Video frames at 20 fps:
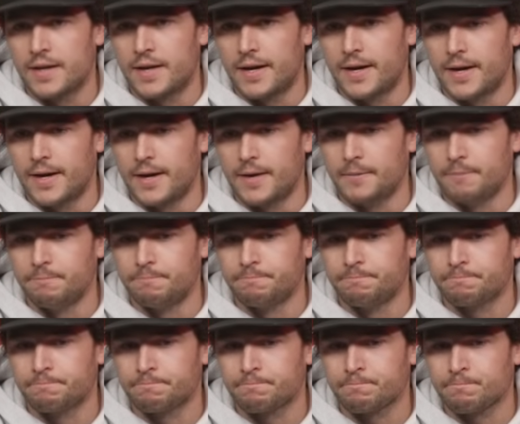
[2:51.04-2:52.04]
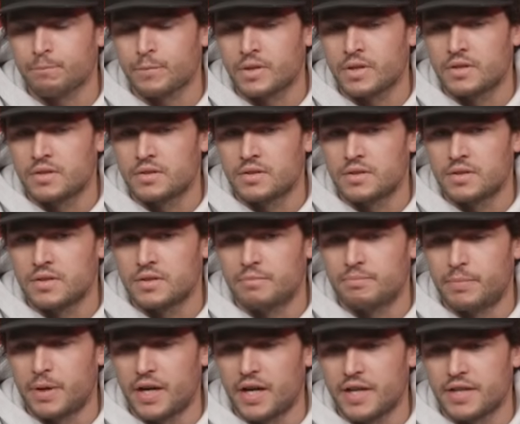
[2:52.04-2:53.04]
Um,
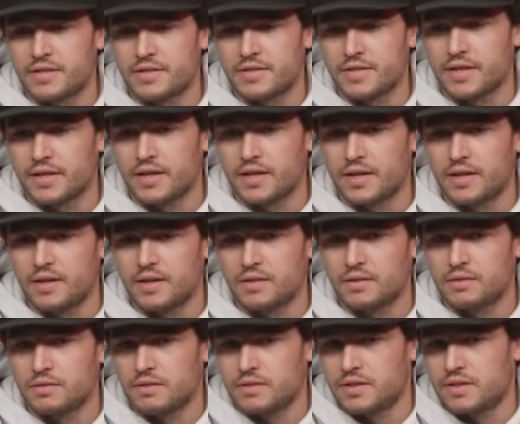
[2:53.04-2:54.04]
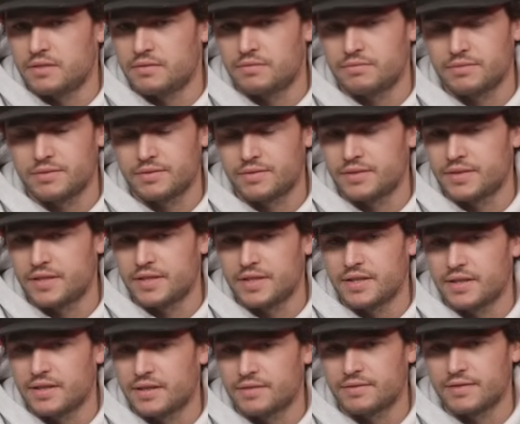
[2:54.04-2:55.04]
but uh,
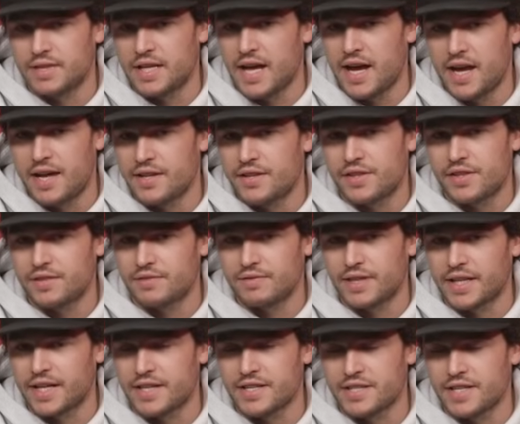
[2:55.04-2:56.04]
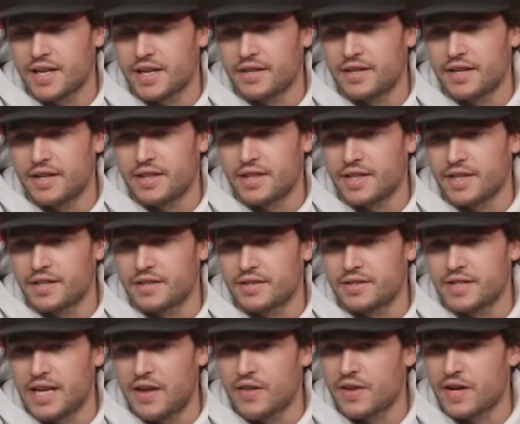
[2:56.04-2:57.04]
yeah, like I said, I
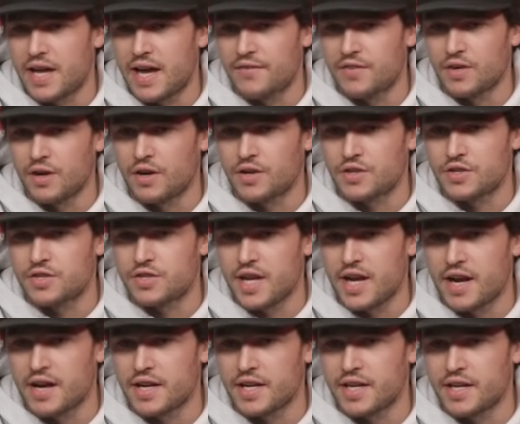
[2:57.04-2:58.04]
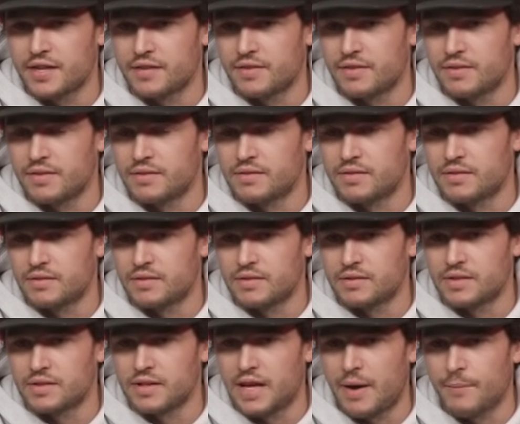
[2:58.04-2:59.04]
think now that I have an understanding and
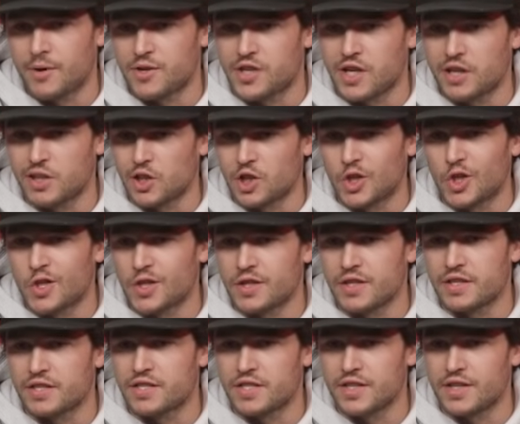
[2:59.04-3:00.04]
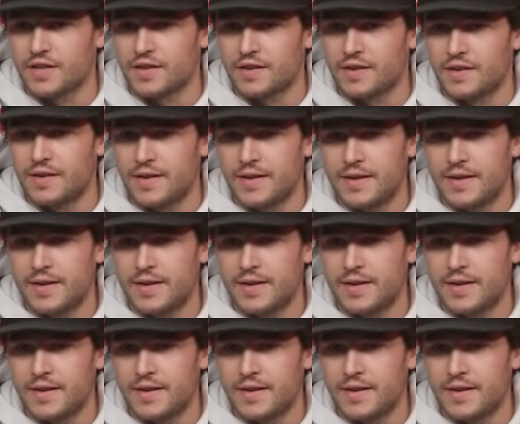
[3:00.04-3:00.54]
uh, how much I learned this year,